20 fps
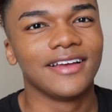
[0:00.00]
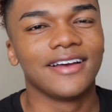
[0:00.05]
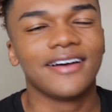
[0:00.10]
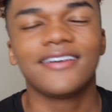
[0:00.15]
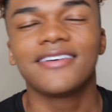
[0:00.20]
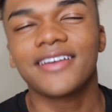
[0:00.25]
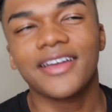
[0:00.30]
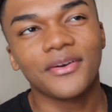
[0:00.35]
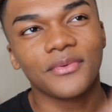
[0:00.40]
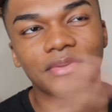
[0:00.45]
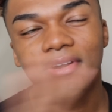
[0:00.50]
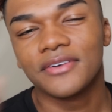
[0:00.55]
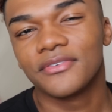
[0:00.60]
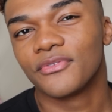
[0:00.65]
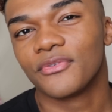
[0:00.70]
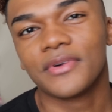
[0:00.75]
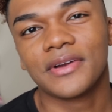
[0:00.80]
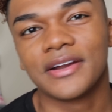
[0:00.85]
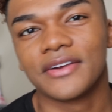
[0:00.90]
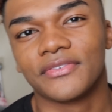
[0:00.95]
Okay,
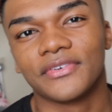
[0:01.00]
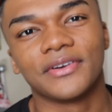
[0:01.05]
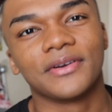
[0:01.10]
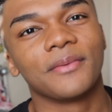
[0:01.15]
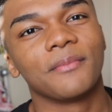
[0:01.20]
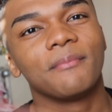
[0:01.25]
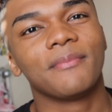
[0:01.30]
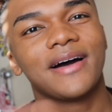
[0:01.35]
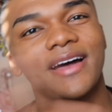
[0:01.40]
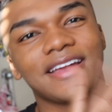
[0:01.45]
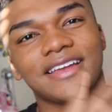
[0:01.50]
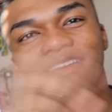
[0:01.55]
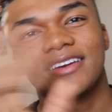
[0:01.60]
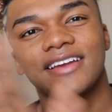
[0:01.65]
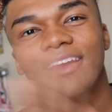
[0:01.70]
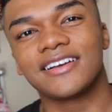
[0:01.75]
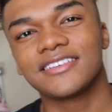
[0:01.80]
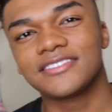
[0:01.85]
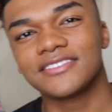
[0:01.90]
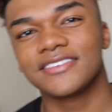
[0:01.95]
whatever. Bye.
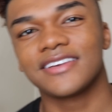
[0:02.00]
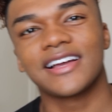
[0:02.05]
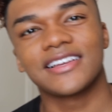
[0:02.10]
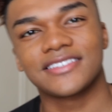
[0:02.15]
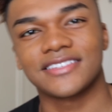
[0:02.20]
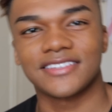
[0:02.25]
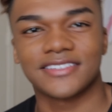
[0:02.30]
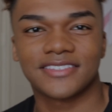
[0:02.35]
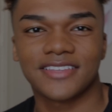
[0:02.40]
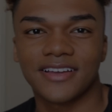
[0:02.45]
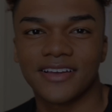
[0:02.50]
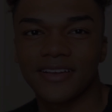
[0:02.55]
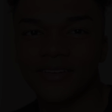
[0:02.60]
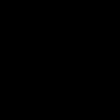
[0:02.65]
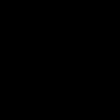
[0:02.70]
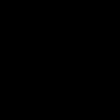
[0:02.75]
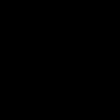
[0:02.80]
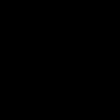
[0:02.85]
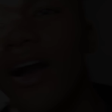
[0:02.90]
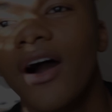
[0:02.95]
I'll see you guys next time.
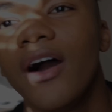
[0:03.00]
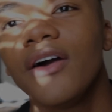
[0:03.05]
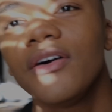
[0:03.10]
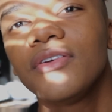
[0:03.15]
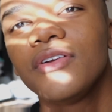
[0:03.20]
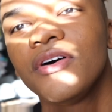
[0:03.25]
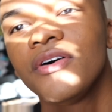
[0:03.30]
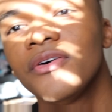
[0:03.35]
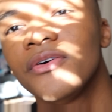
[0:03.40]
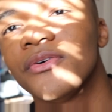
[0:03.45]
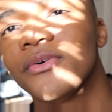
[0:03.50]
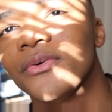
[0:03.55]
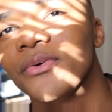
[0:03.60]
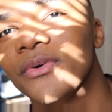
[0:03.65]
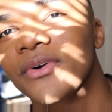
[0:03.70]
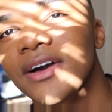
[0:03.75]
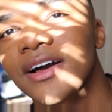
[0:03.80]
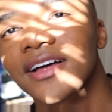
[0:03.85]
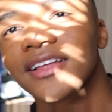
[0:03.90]
Hold on.